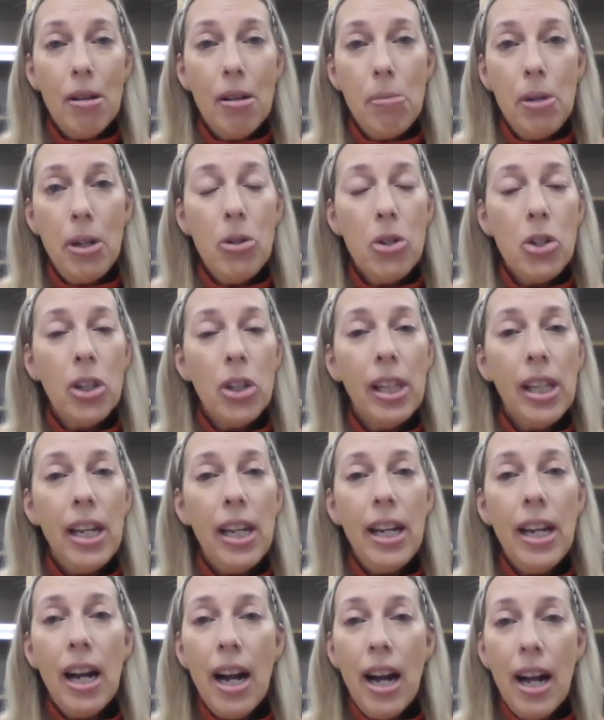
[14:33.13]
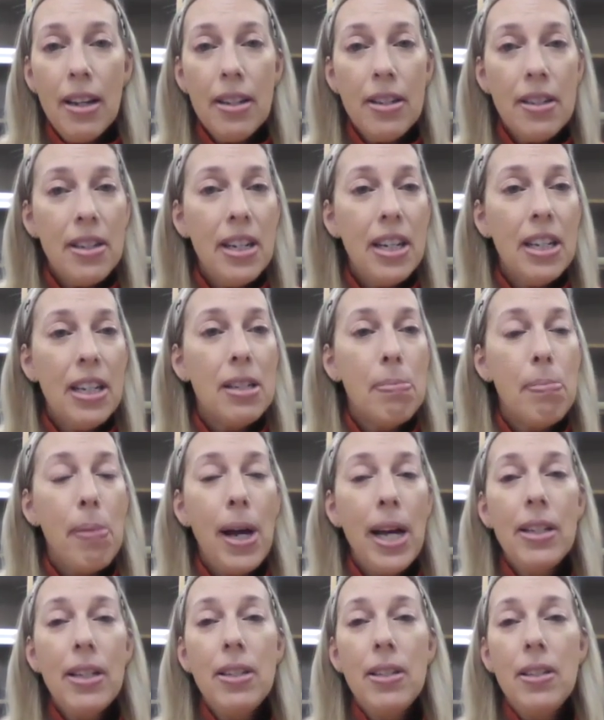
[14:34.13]
Usually honesty is
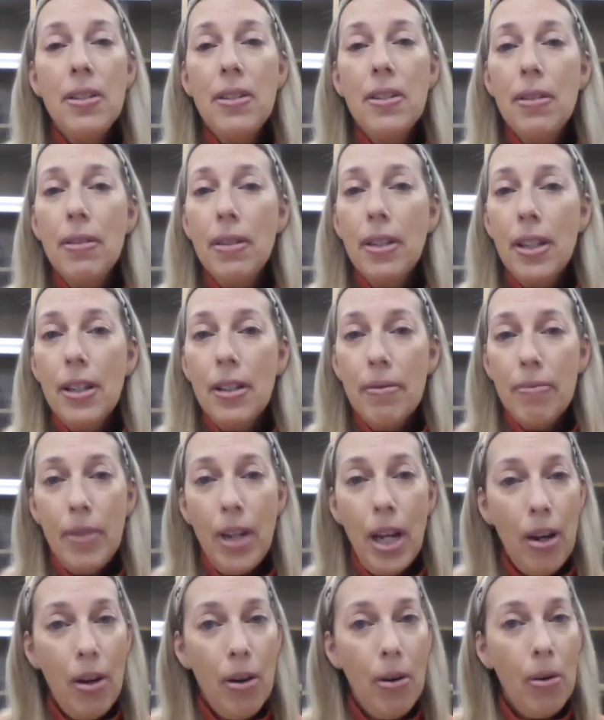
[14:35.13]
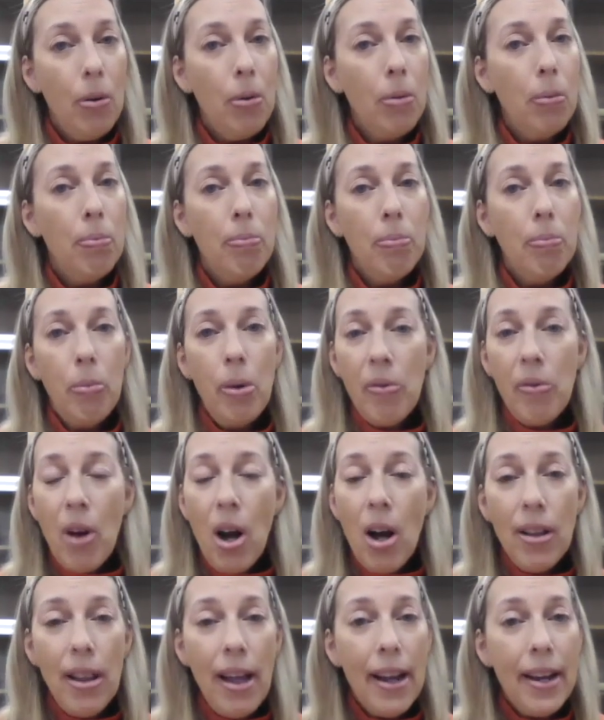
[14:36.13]
best. We've
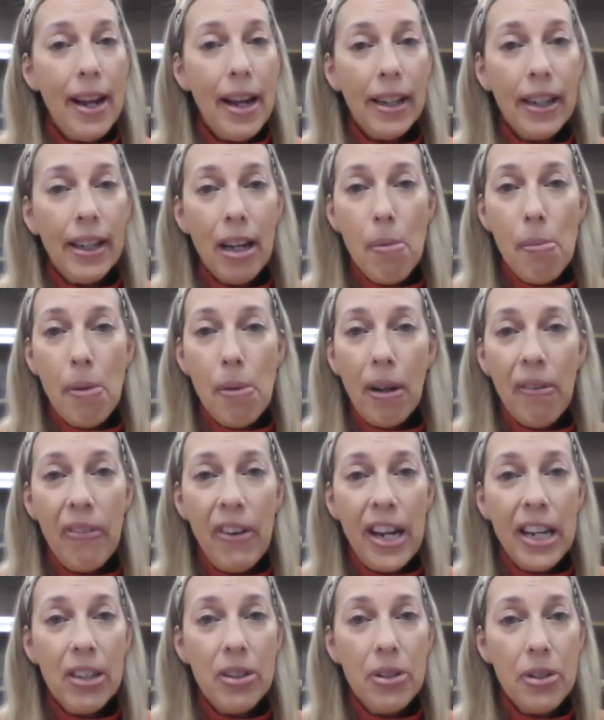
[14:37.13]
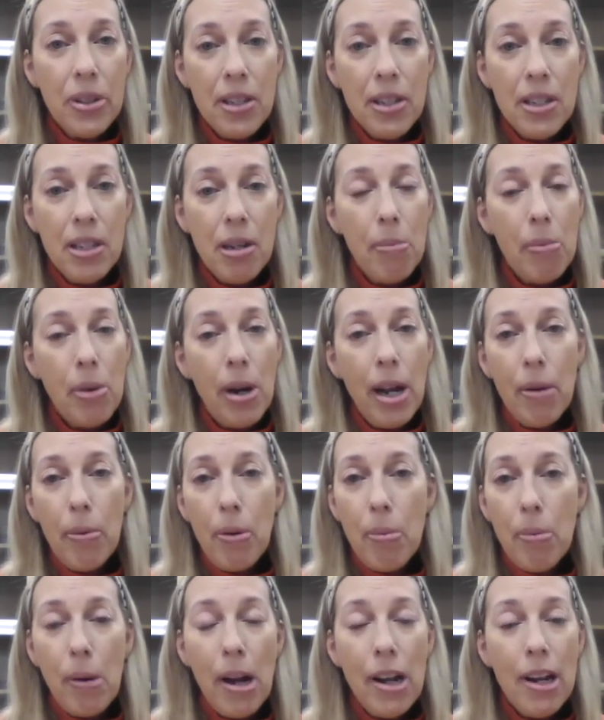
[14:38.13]
all had academic fails in some way.
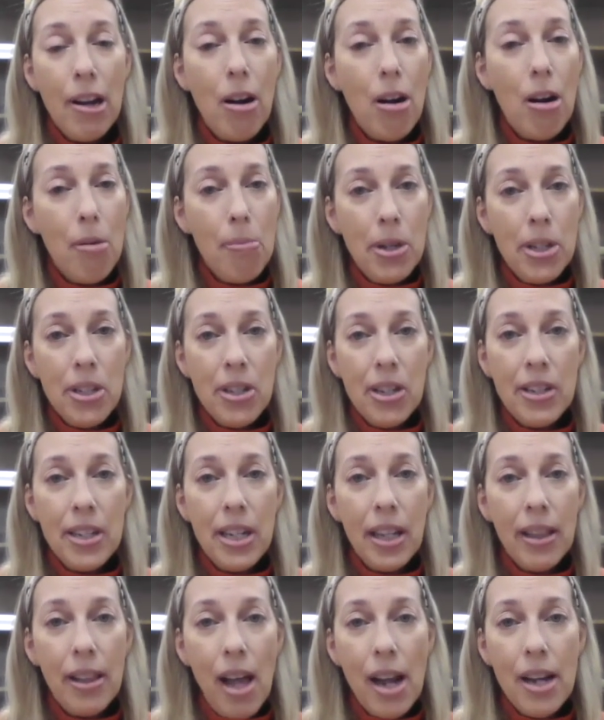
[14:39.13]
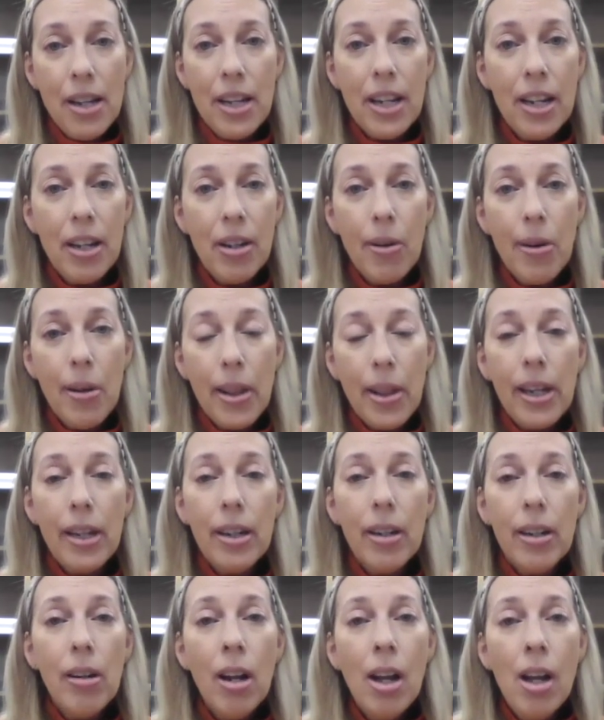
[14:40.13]
We probably all missed a deadline here or
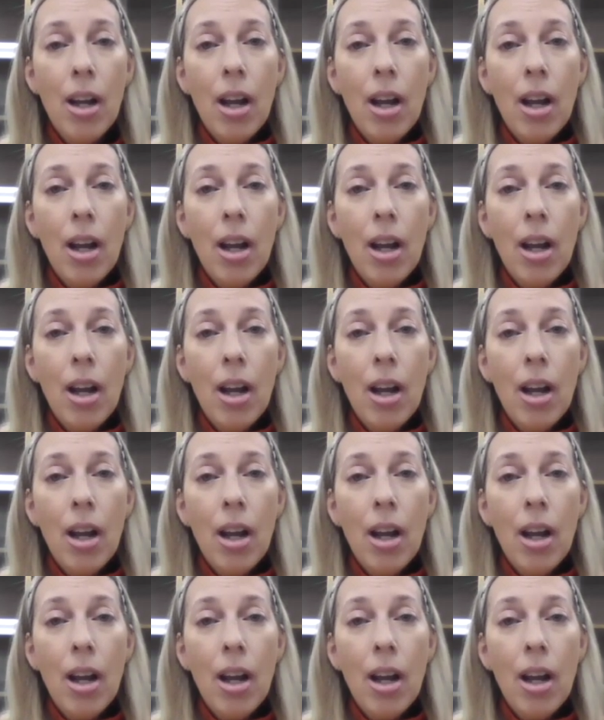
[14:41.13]
there.